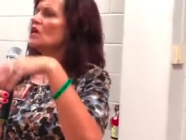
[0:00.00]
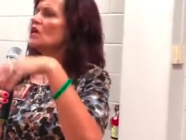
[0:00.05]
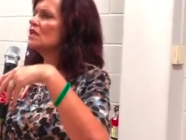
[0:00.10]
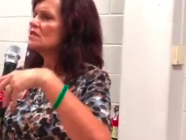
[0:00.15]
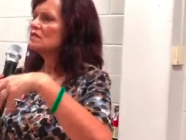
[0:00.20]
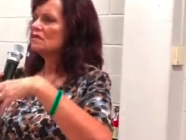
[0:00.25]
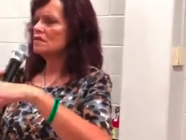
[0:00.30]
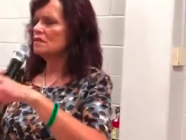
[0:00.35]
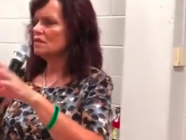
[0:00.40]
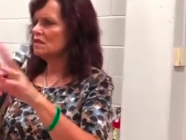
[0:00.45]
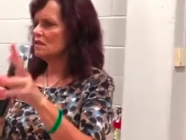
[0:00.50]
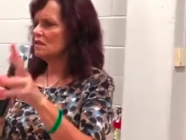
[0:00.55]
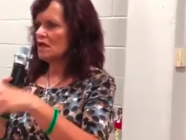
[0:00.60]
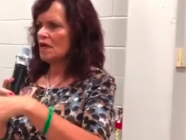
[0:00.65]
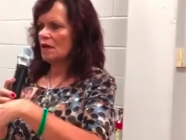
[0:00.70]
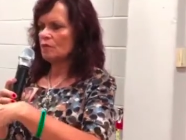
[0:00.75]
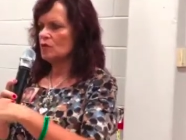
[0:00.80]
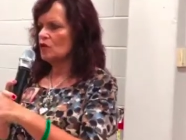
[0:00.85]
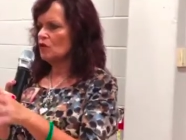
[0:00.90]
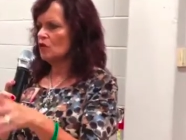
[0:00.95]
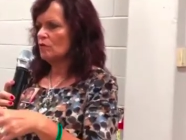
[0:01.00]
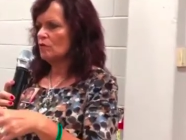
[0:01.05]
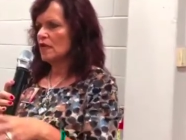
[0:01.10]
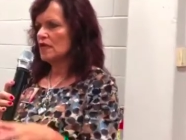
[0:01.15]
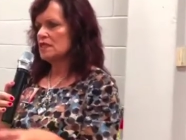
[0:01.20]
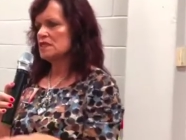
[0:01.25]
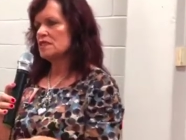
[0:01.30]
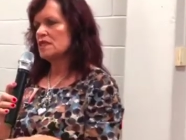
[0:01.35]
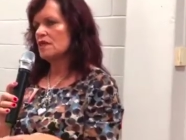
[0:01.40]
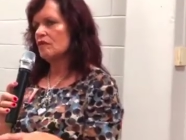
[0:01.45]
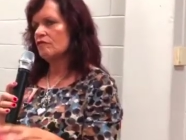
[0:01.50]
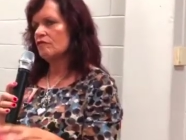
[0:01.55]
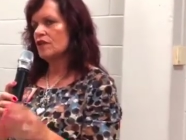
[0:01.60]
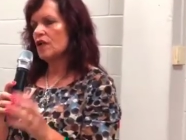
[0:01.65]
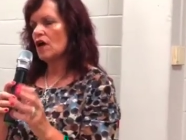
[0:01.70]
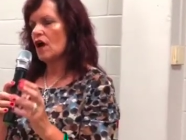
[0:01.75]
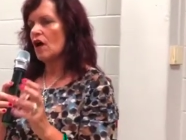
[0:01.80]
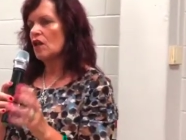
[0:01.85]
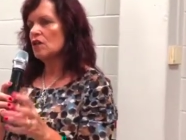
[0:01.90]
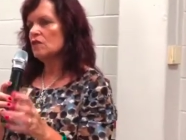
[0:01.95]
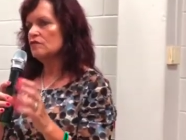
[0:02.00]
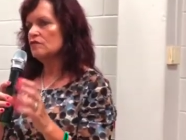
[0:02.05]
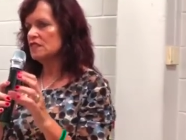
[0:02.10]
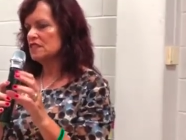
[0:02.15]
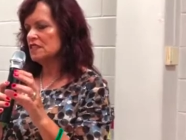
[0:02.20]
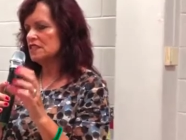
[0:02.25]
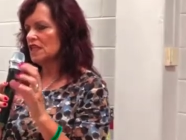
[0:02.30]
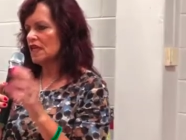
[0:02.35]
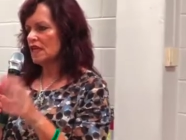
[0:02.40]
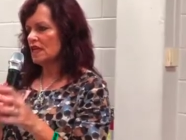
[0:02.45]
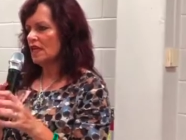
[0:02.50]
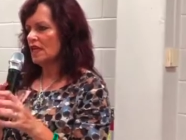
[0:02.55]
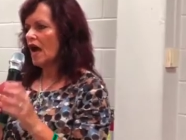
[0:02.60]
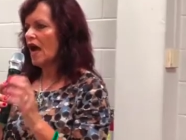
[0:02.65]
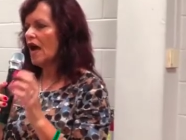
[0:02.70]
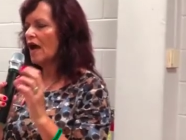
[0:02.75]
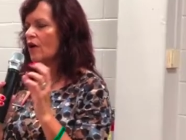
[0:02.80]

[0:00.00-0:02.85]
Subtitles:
So I kept doing my stuff, and all of a sudden,